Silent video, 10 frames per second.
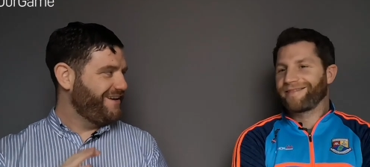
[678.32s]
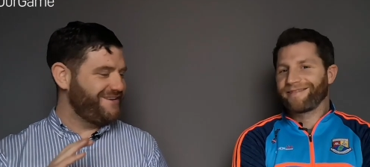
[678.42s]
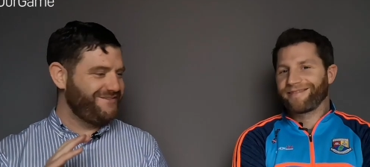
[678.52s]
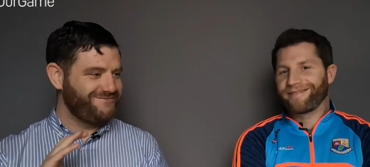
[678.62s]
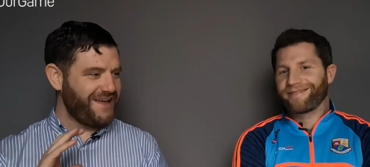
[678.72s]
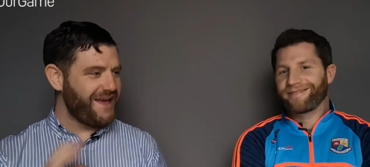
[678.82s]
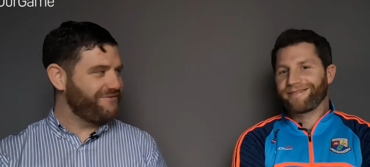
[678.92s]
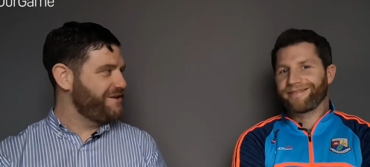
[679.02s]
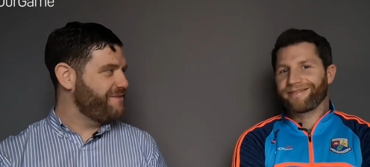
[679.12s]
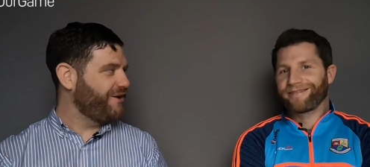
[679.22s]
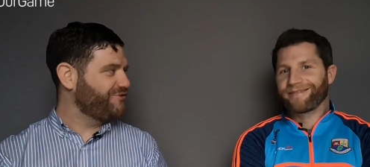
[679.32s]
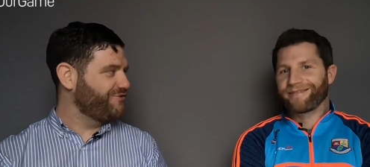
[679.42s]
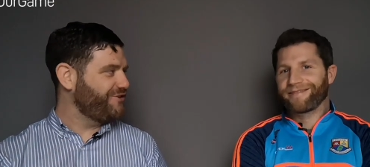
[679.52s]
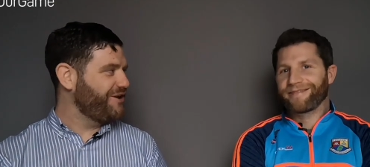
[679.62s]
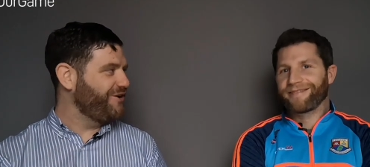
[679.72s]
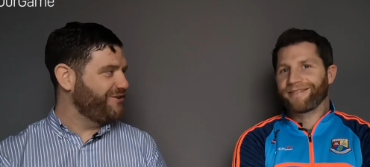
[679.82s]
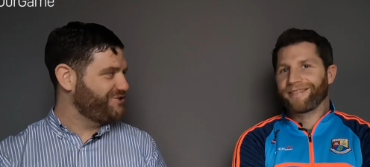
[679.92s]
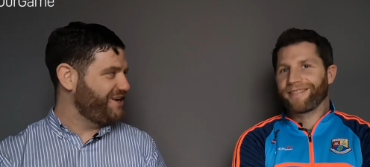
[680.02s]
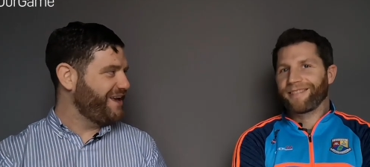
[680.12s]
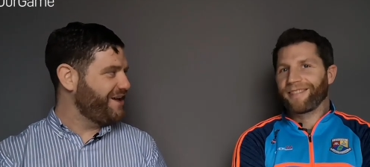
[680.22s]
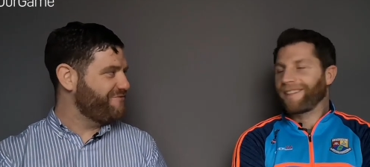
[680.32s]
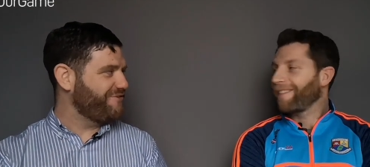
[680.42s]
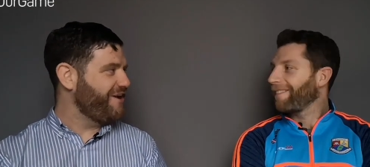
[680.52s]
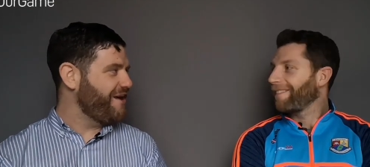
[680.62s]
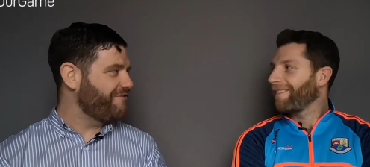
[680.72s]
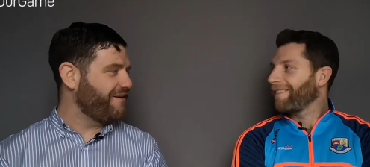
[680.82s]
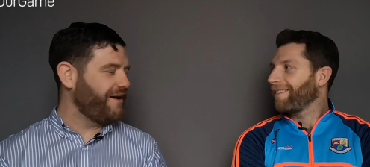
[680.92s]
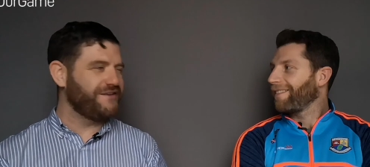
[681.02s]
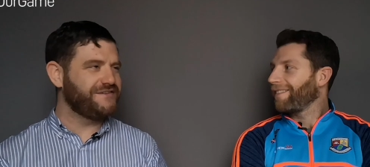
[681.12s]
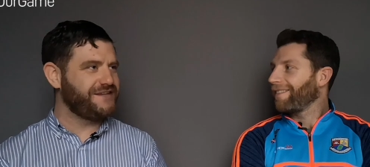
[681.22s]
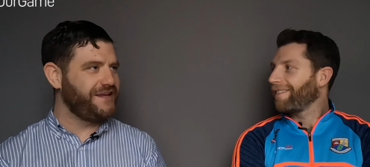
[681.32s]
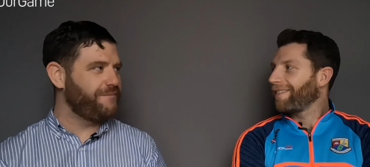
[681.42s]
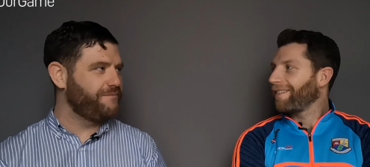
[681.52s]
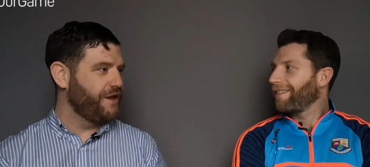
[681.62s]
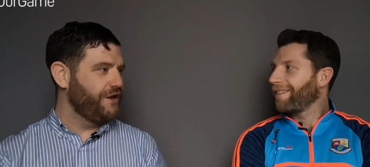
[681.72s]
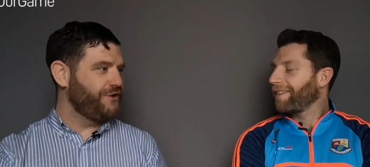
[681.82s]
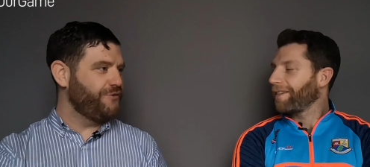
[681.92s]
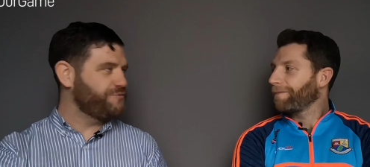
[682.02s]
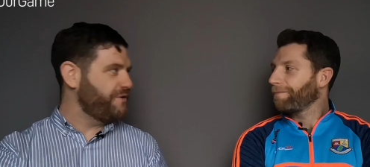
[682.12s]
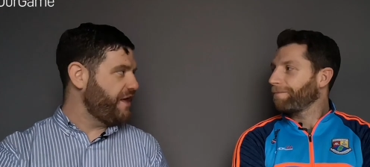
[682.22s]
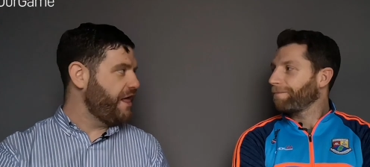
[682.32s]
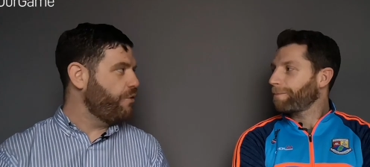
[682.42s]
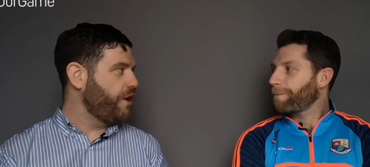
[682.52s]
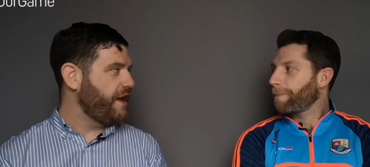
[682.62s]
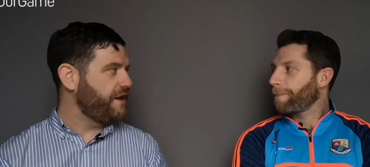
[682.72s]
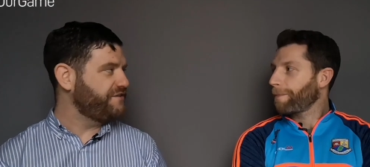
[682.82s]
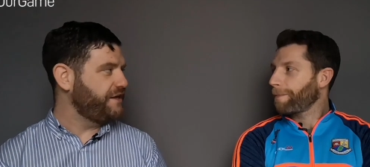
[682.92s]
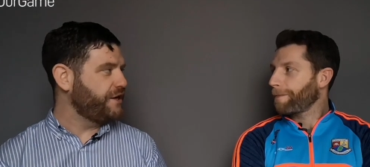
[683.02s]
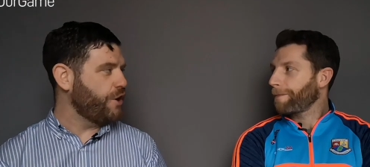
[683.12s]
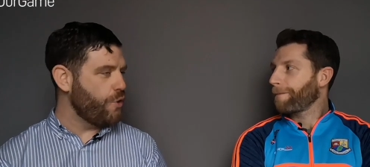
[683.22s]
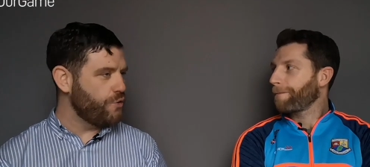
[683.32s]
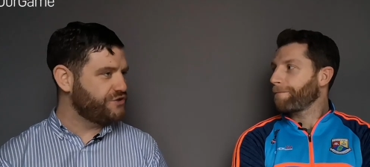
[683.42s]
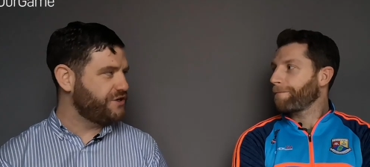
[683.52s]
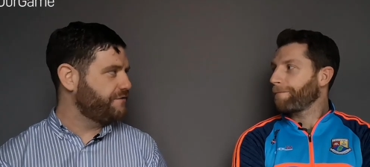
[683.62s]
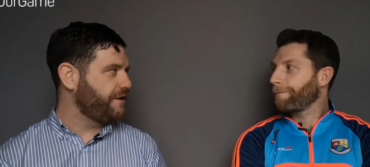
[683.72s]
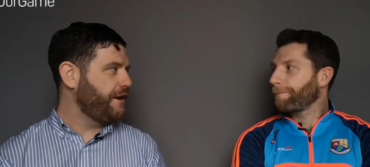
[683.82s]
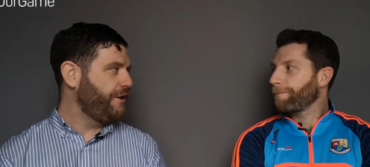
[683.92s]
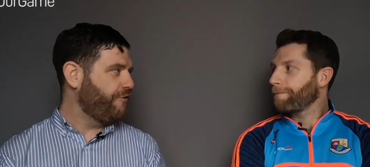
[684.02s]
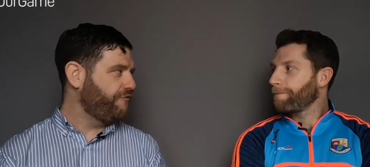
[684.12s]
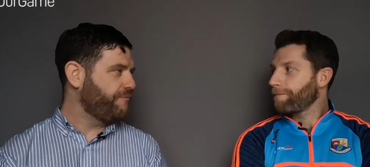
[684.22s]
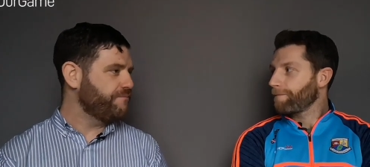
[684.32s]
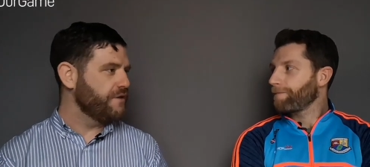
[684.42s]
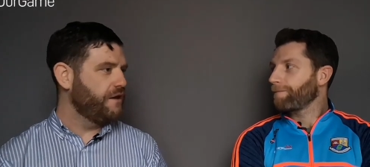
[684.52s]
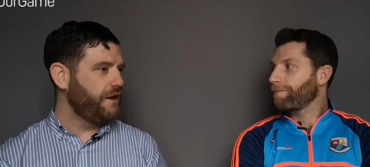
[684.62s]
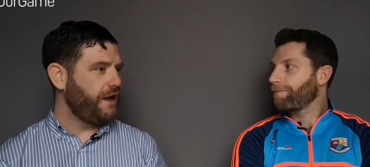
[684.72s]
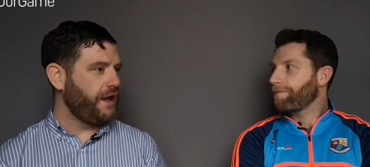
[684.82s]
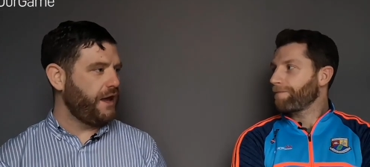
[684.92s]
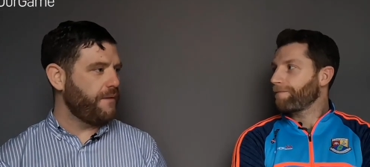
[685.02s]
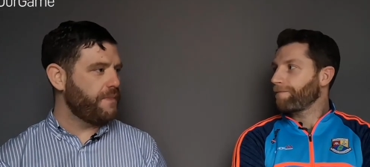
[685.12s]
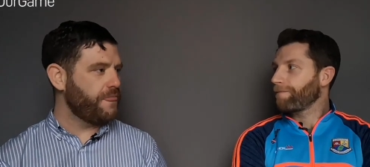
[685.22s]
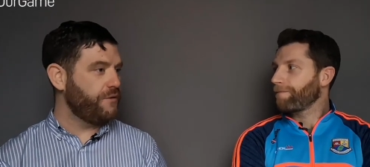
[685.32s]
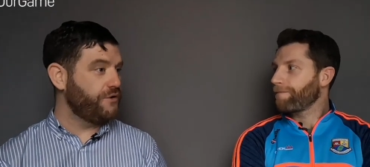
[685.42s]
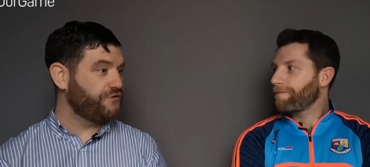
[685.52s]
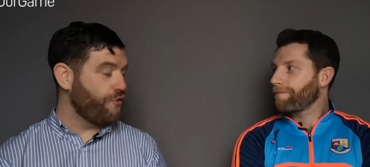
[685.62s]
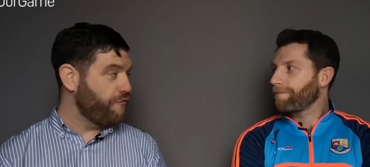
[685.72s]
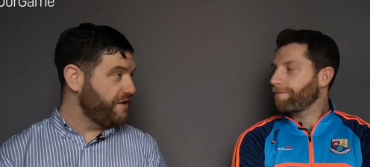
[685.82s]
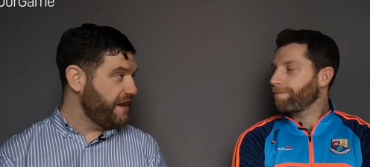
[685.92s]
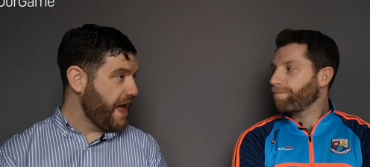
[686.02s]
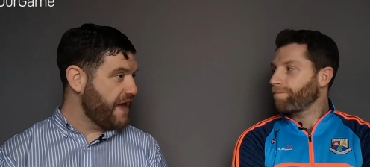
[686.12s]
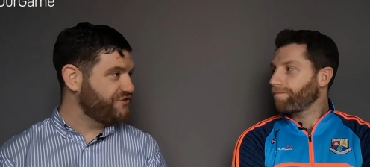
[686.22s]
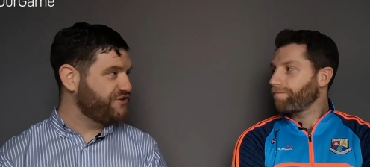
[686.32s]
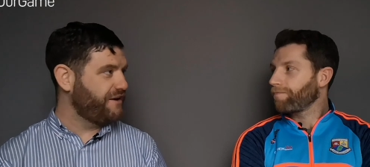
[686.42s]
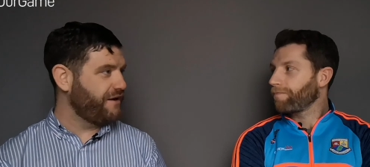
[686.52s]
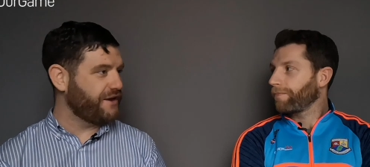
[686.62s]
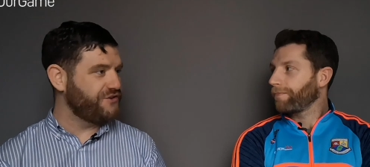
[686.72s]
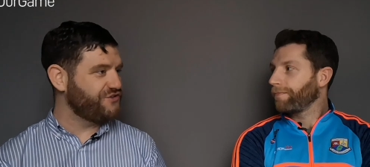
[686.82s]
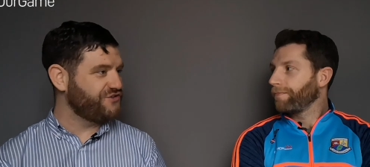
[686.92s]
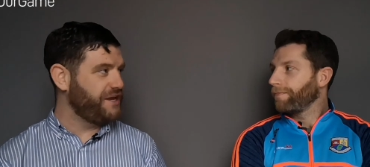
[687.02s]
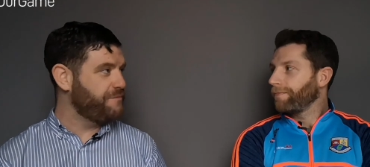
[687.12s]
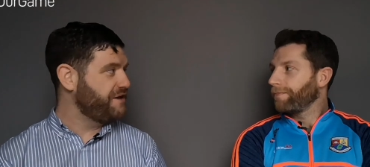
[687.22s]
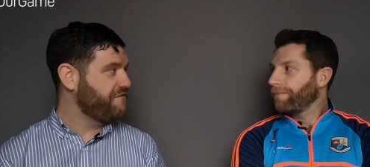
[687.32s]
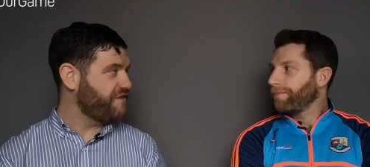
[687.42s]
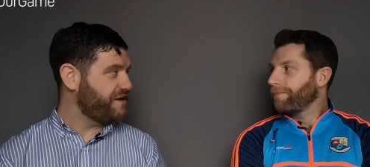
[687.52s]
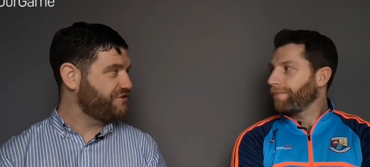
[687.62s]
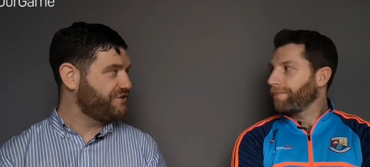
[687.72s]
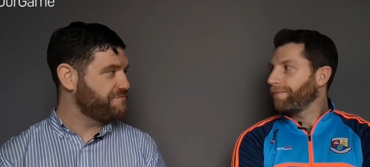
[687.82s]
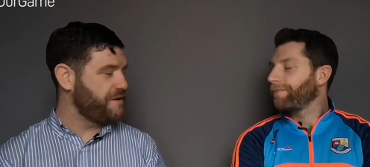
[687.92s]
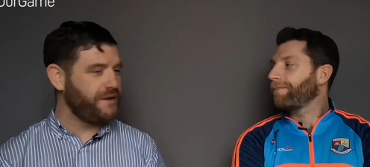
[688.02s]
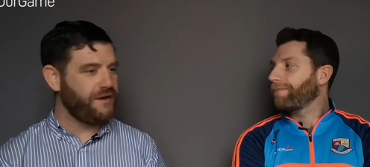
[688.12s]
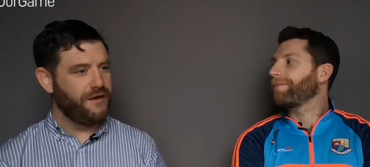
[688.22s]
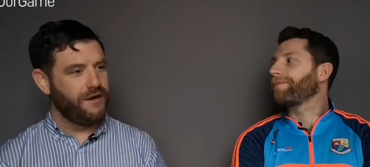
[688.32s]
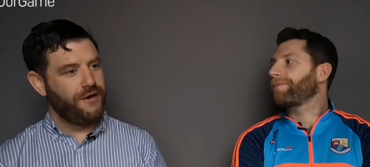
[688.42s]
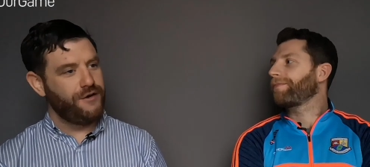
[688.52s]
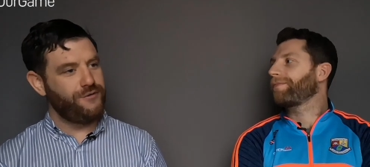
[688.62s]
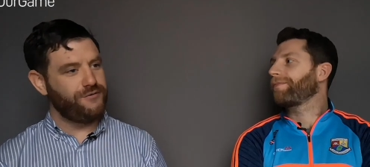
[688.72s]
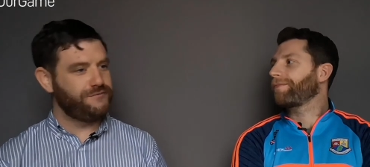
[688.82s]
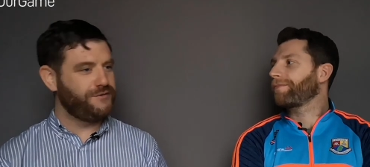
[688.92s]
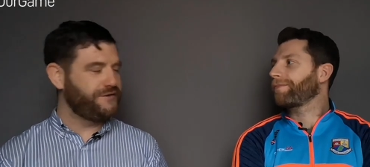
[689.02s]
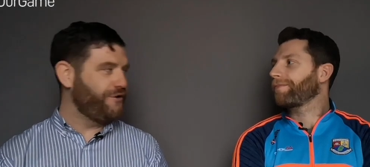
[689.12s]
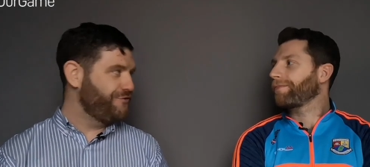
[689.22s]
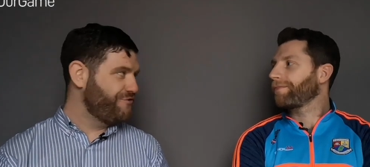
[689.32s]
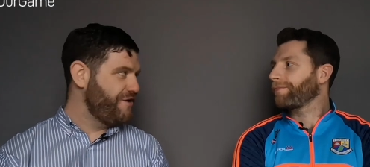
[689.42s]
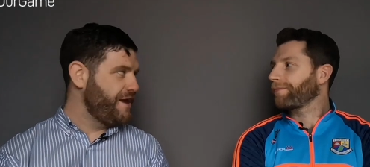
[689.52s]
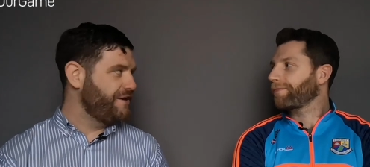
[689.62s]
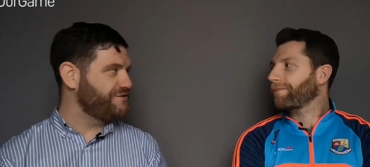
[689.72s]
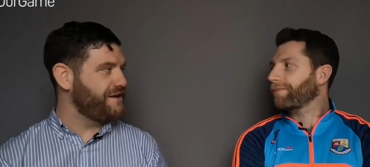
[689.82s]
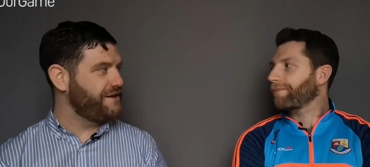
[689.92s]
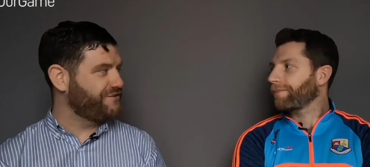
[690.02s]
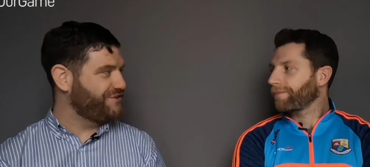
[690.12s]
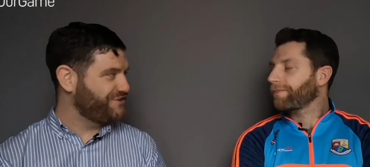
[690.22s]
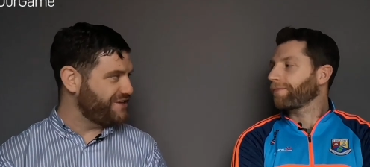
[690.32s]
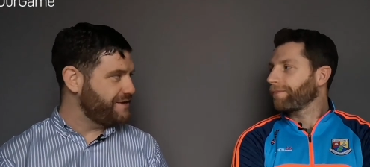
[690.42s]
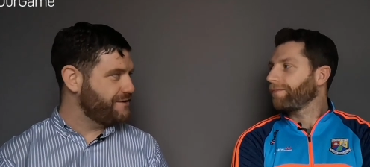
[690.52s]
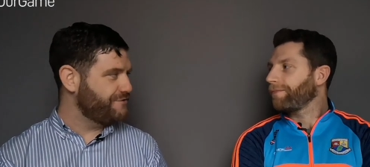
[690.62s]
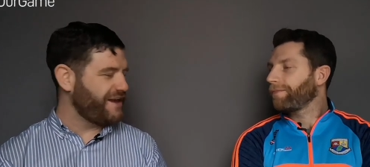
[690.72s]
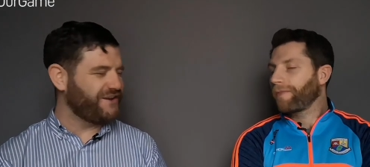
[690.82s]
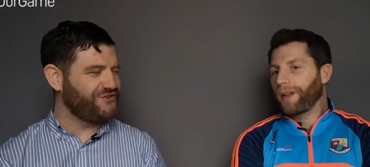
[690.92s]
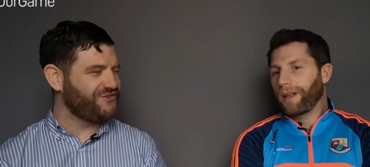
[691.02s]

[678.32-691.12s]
Speaker 1: heavily immersed in Donegal GAA forever. I can see him, you know, he's with LYIT coaching. They love him. Um, they won a trophy last year. I can just see him when he finishes, maybe going with the underage and into the seniors. I can